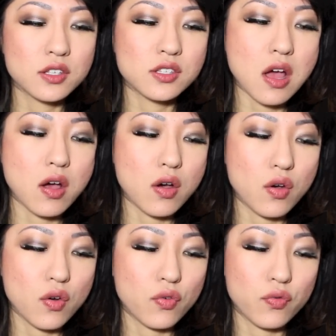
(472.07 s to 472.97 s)

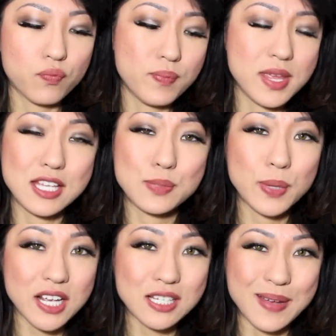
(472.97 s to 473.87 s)
So it's
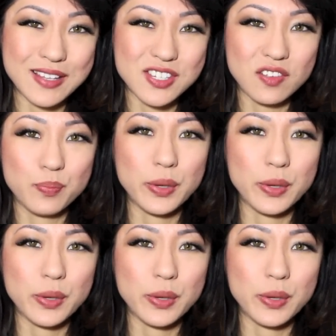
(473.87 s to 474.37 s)
pretty expensive,